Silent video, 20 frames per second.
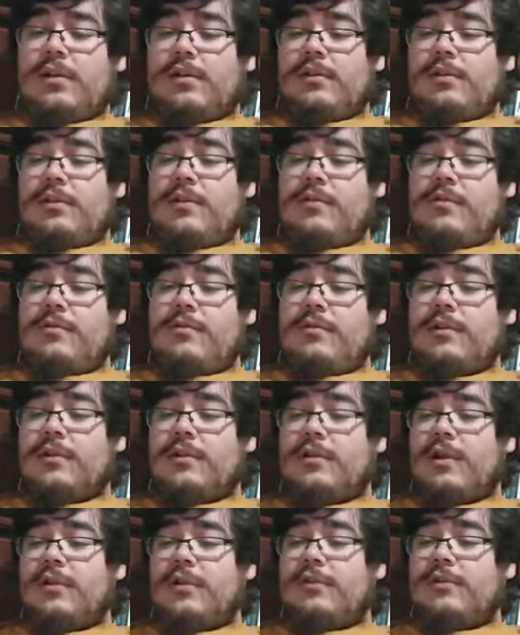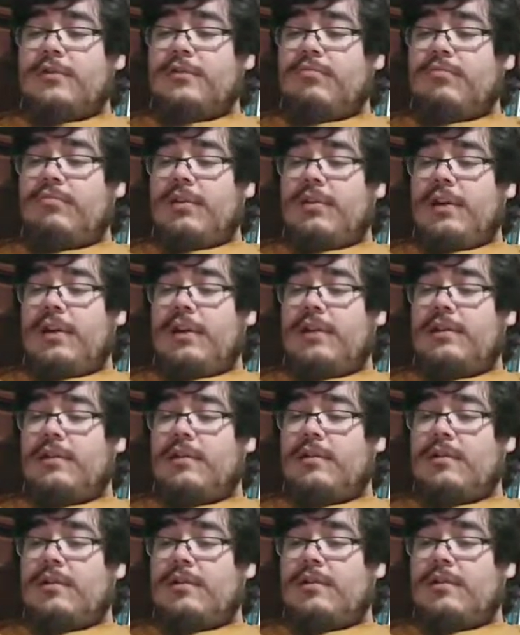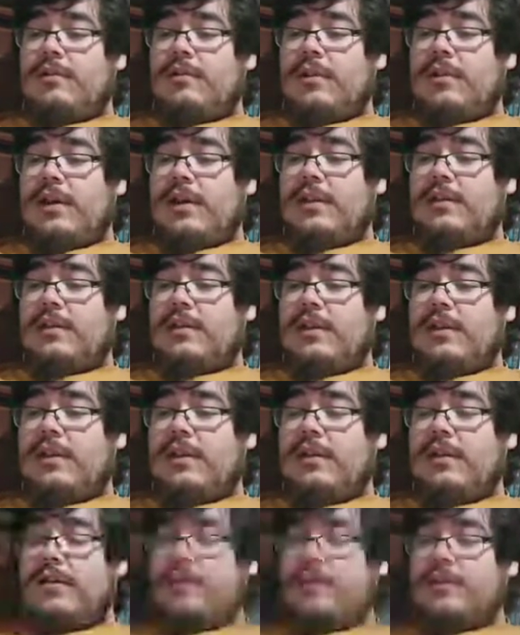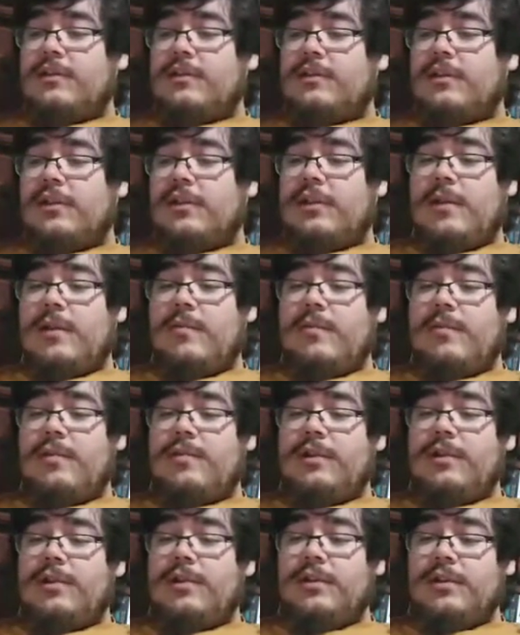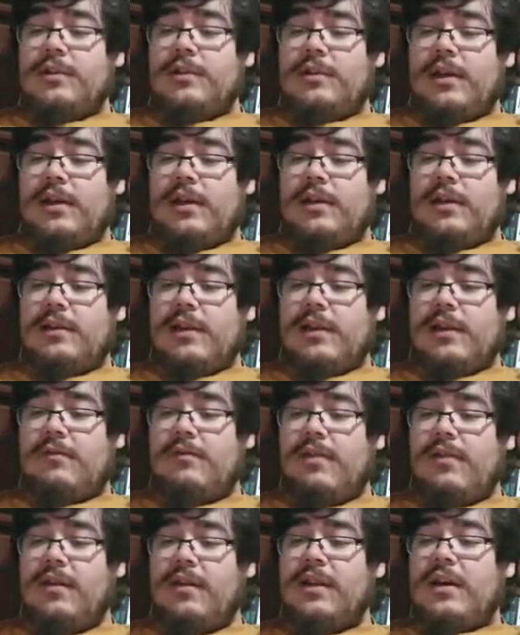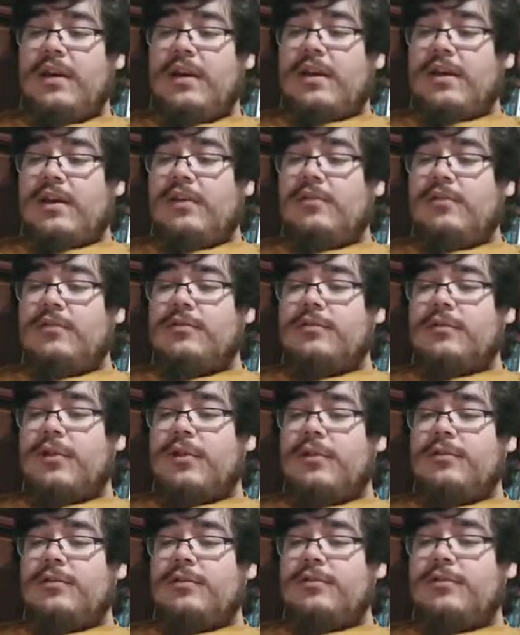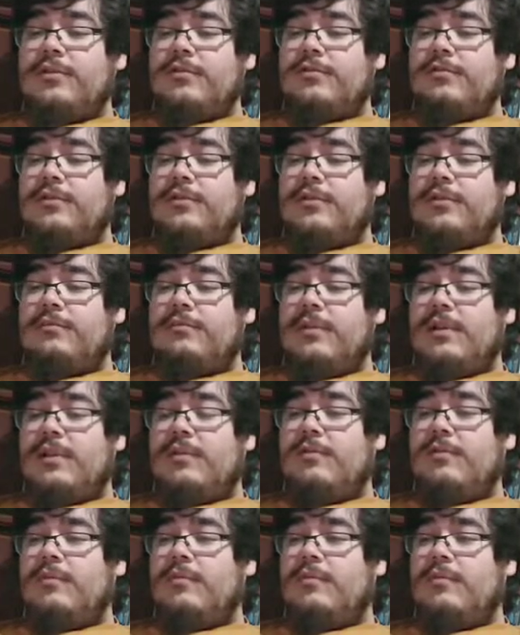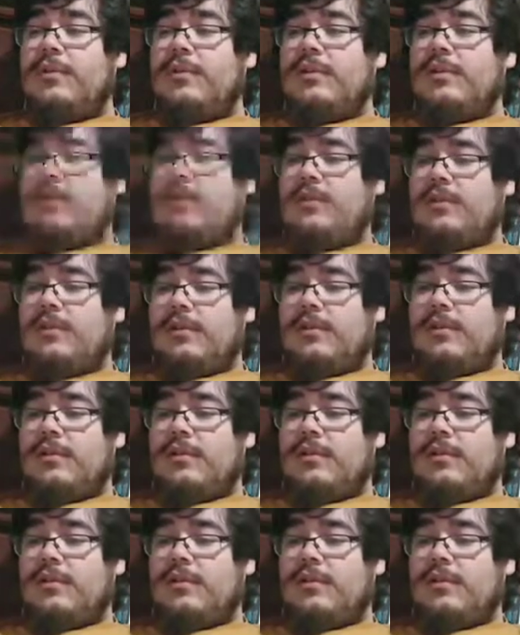There were cartoons playing on that day on Sunday morning, and I felt that those cartoons were meant for me.